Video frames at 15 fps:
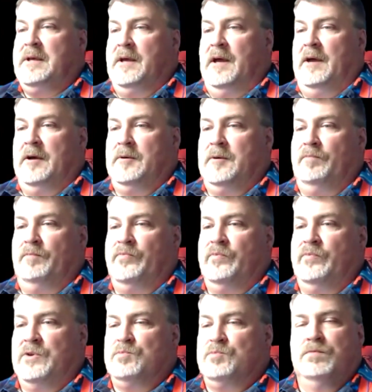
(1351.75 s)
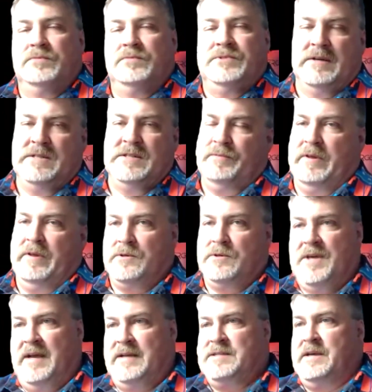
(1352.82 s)
There's tons of other
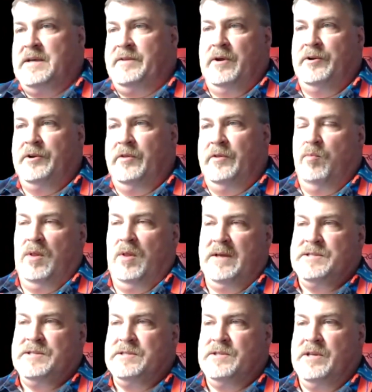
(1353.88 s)
sites out there and other places